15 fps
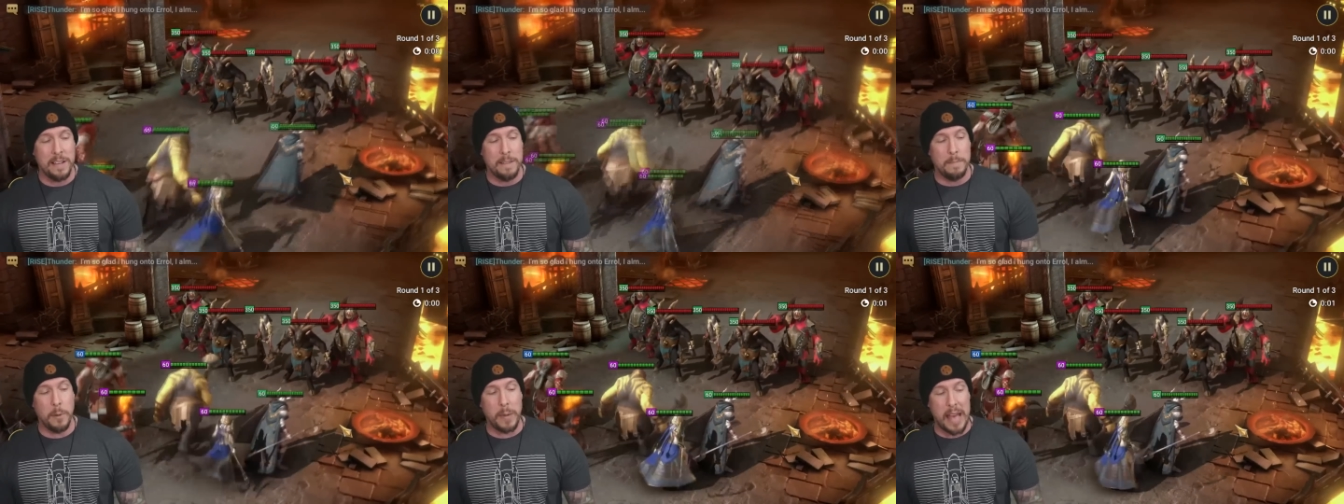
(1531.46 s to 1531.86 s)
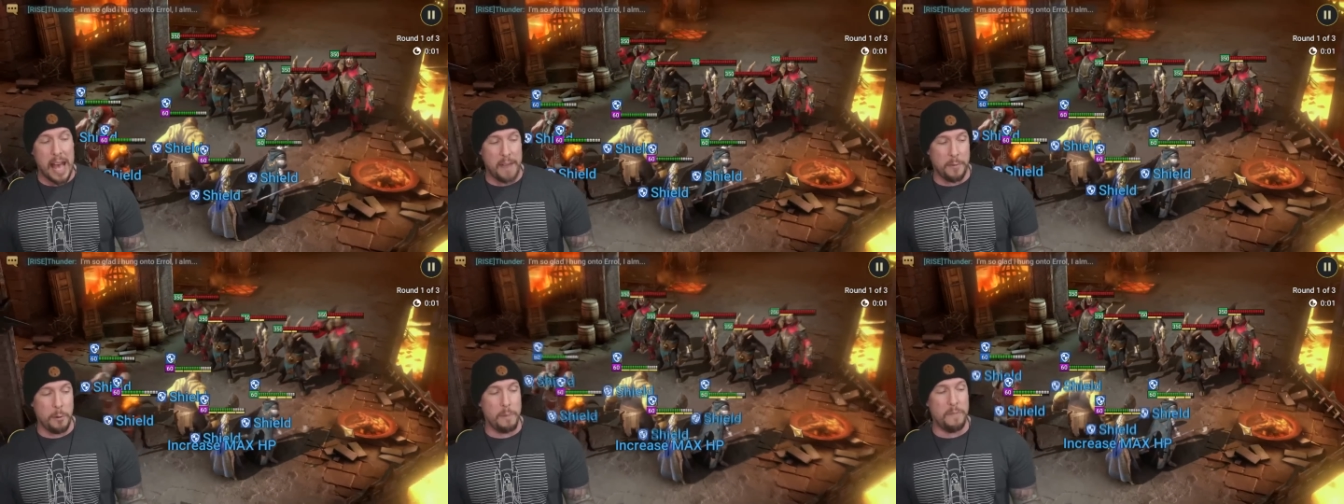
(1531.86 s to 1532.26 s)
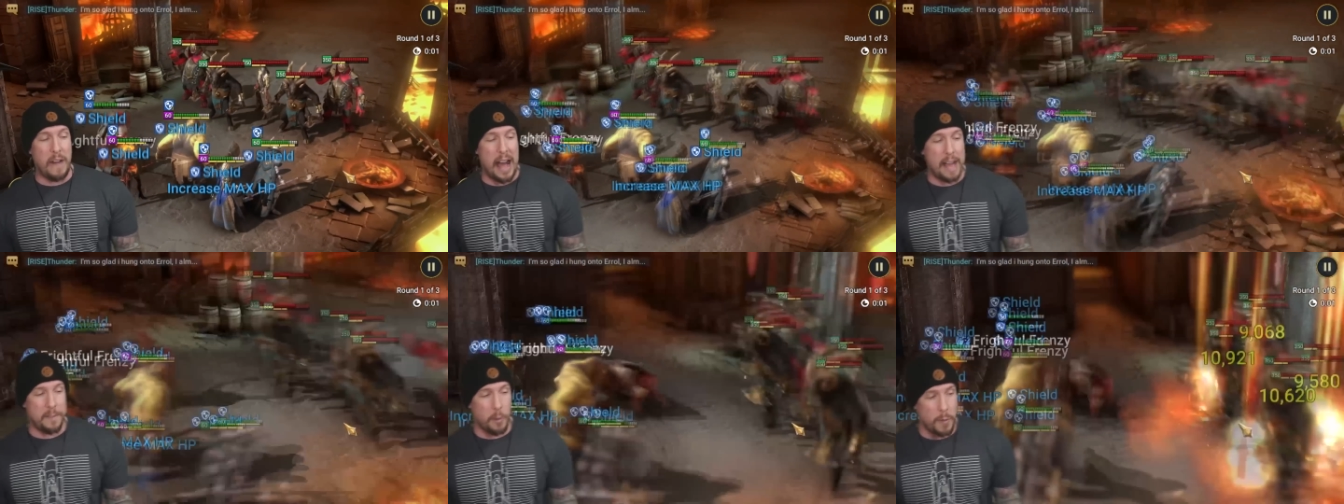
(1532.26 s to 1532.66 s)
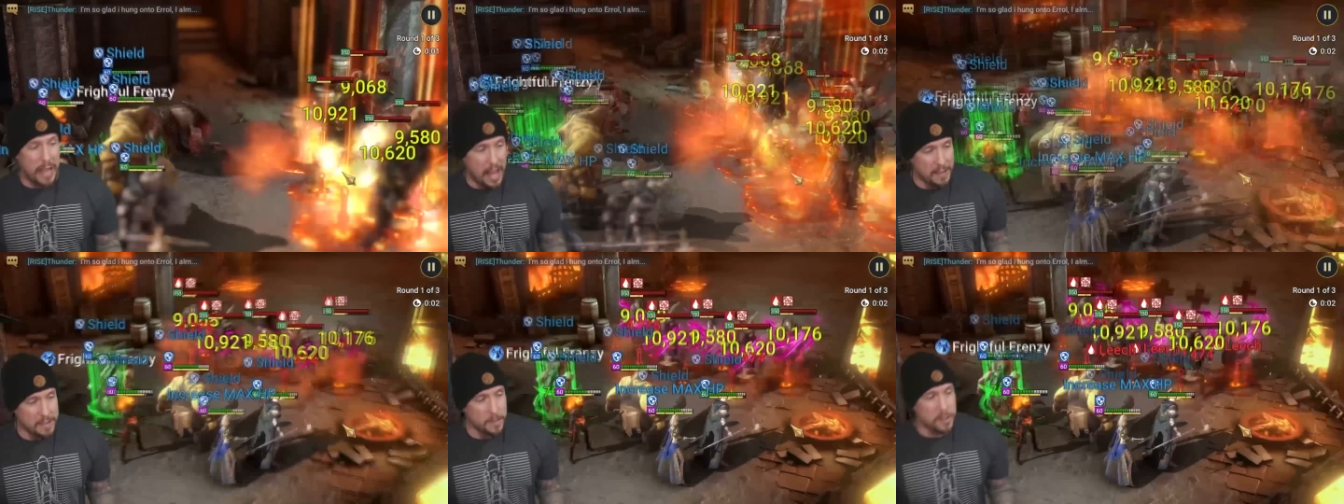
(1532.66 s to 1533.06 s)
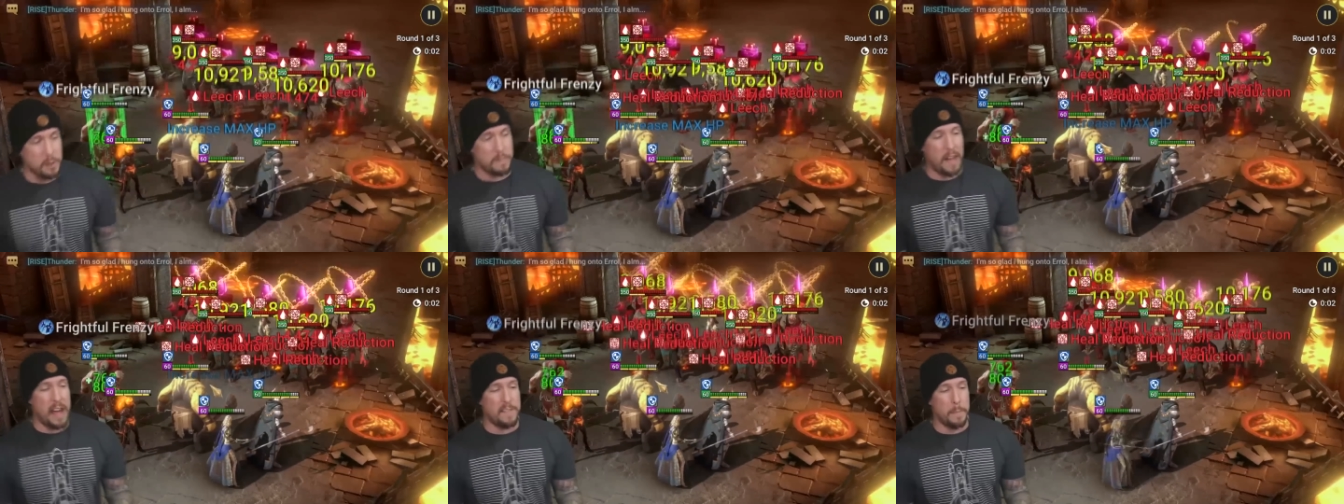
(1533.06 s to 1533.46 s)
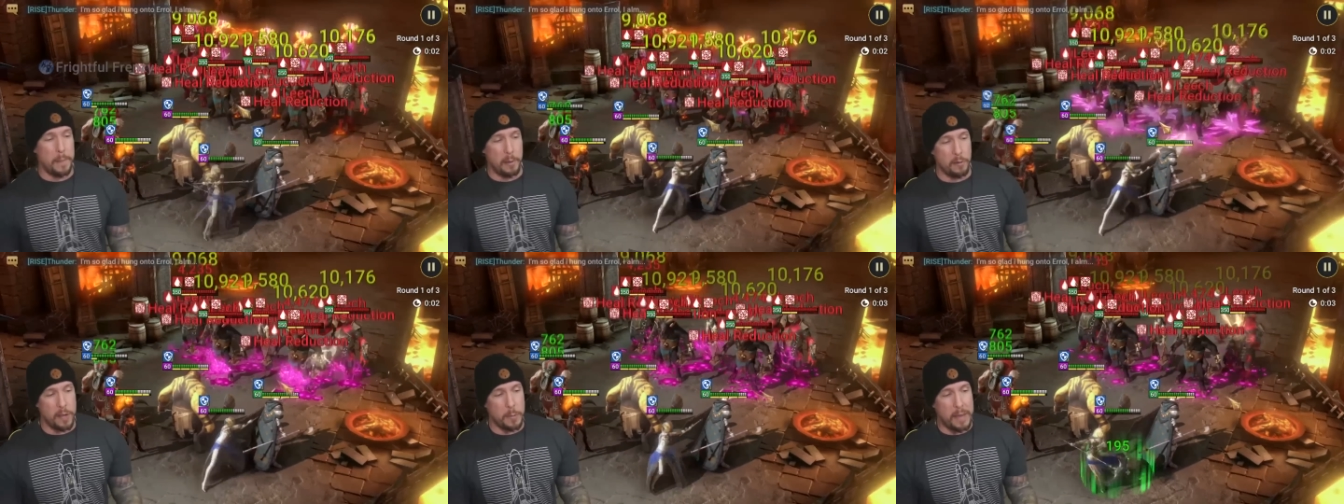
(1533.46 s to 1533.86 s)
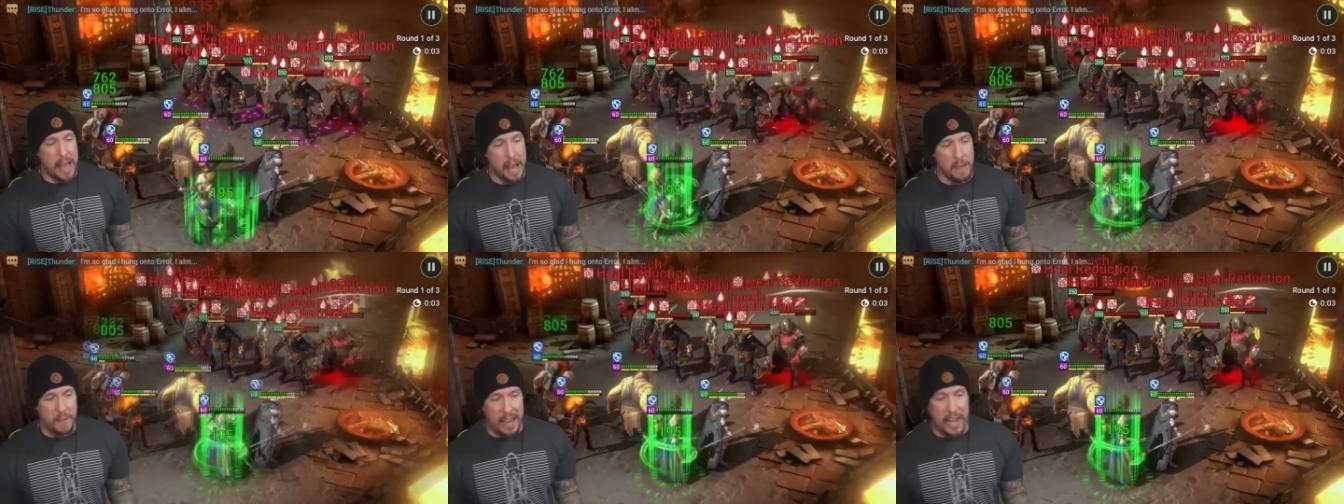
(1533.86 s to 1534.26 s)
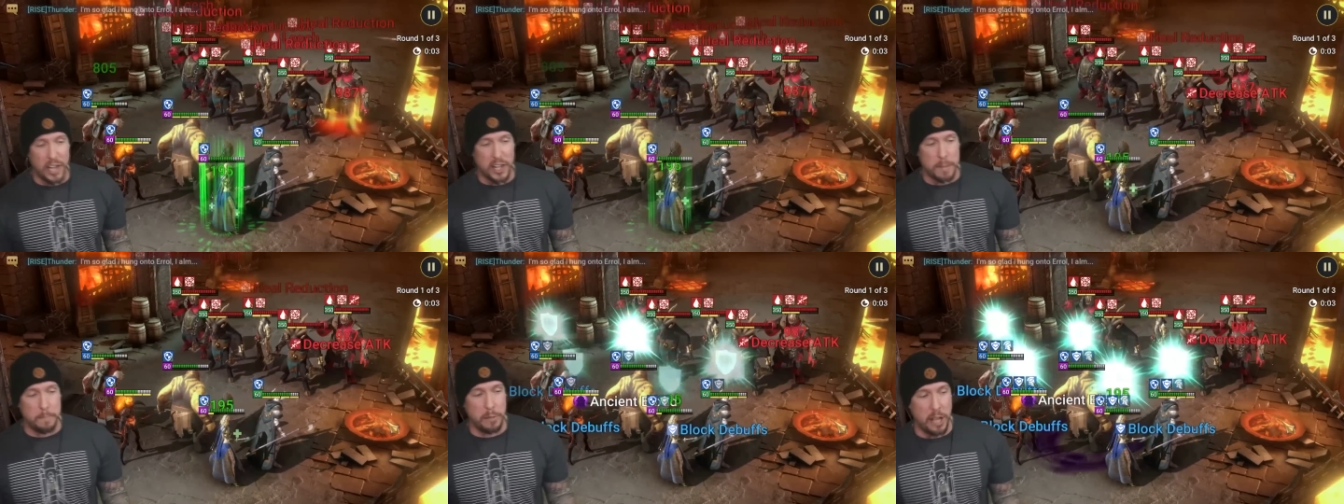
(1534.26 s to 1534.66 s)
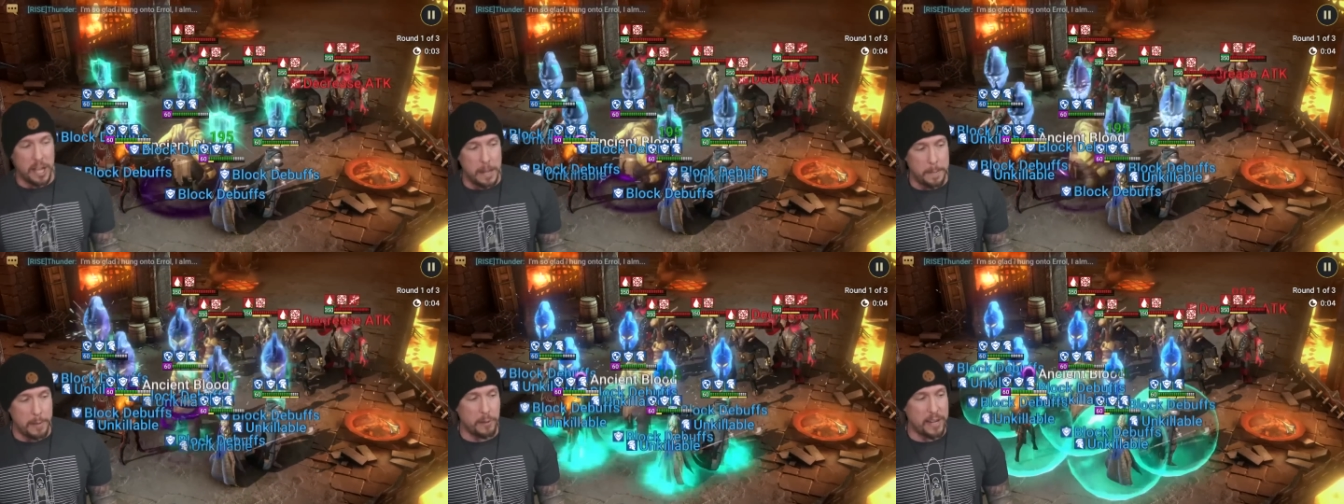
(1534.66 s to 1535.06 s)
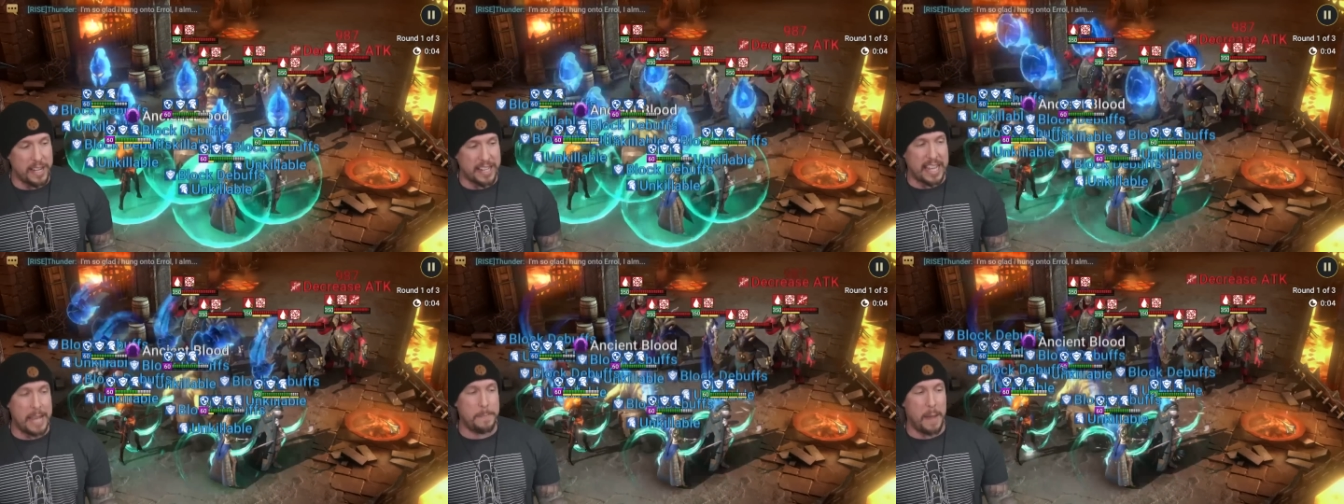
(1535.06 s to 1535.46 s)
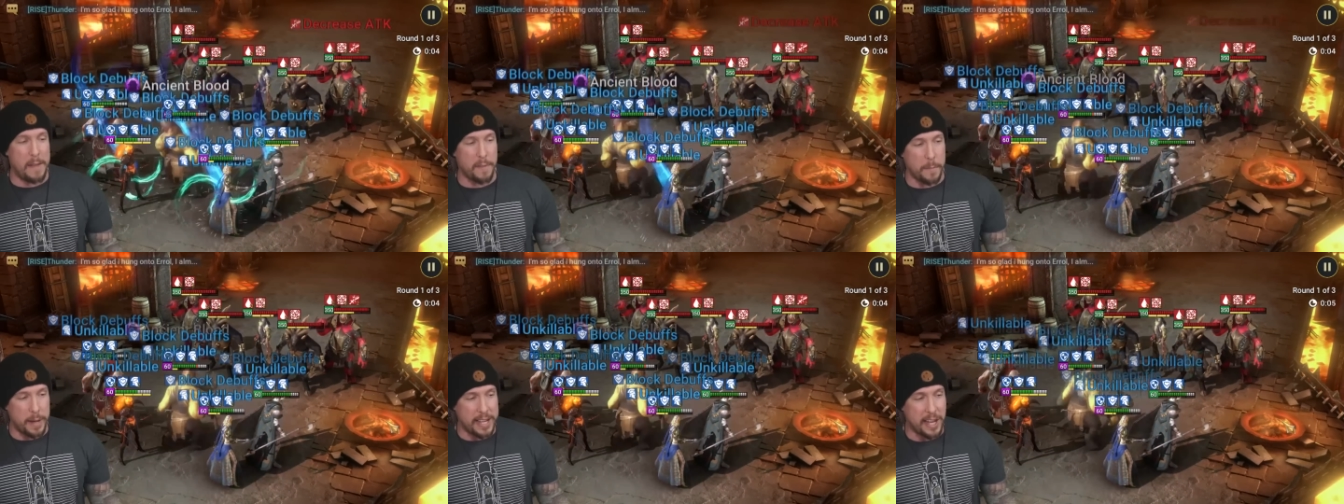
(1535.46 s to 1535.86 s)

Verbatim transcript: but we have a Reviver, we have some survivability, we have Ancient Blood ability to keep everybody